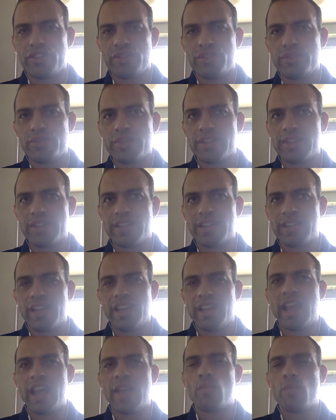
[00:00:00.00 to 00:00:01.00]
do
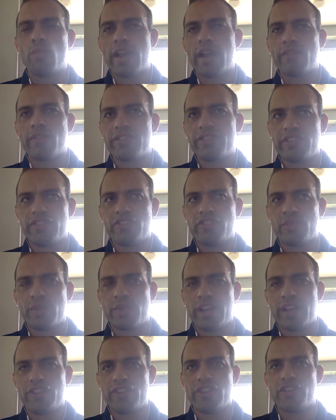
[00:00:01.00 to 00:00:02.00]
in whatever
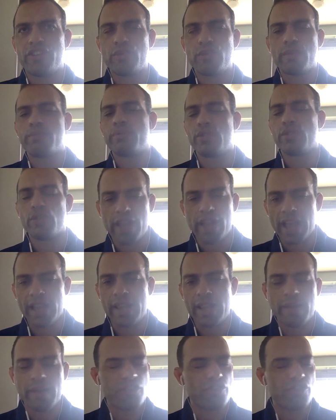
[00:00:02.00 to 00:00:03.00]
situation to improve
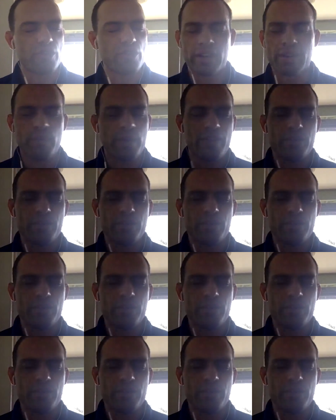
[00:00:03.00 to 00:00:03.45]
any metric. We